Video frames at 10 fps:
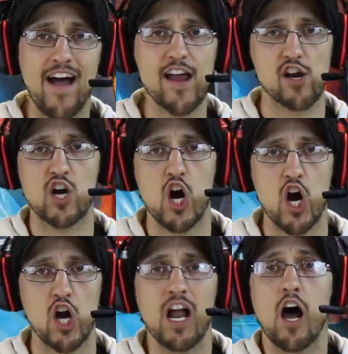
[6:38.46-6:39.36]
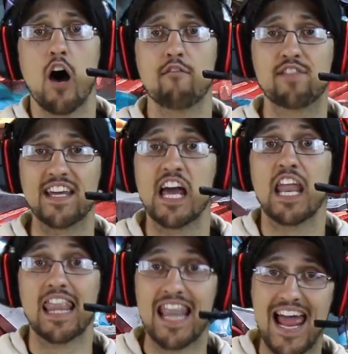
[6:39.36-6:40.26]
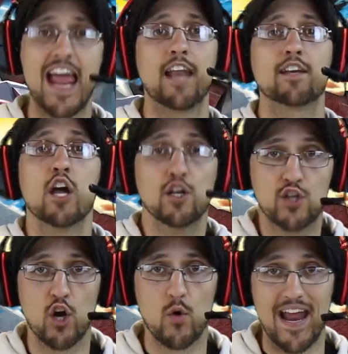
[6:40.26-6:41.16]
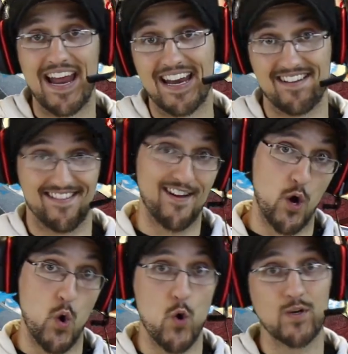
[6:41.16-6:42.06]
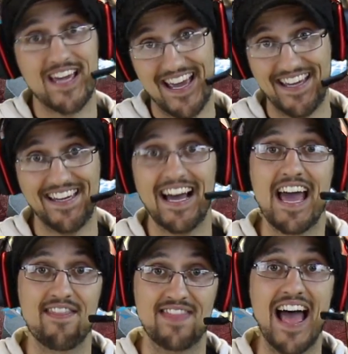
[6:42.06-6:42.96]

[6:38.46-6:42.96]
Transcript: fire car of the land terrain. Okay, and